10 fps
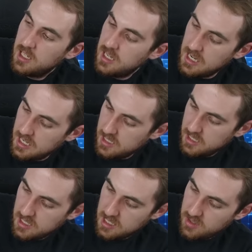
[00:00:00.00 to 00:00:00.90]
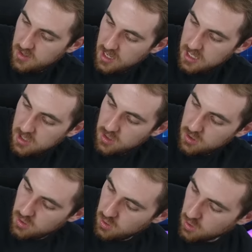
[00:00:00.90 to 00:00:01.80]
and then you
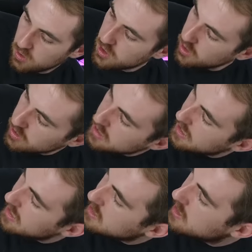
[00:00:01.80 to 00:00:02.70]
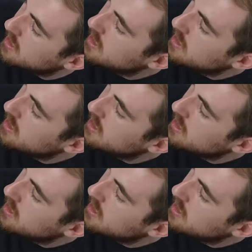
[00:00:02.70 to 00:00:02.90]
do also get